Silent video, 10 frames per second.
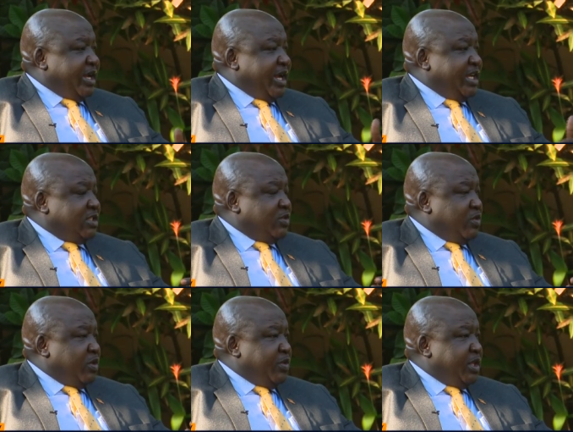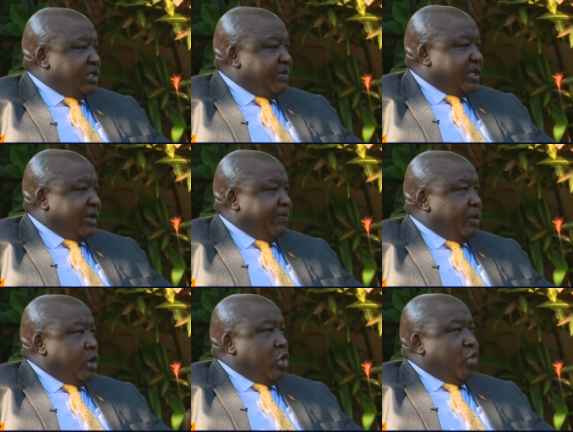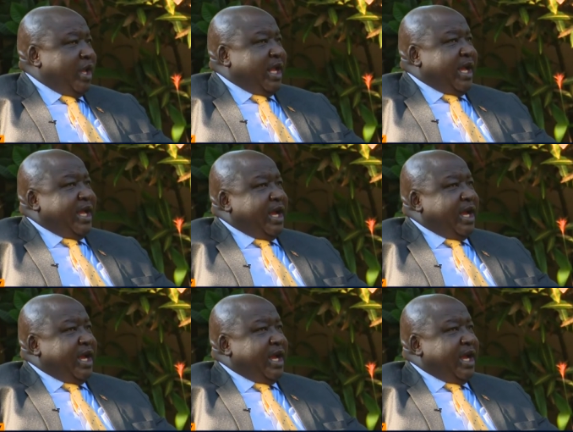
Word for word: arise with this matter. Well, I,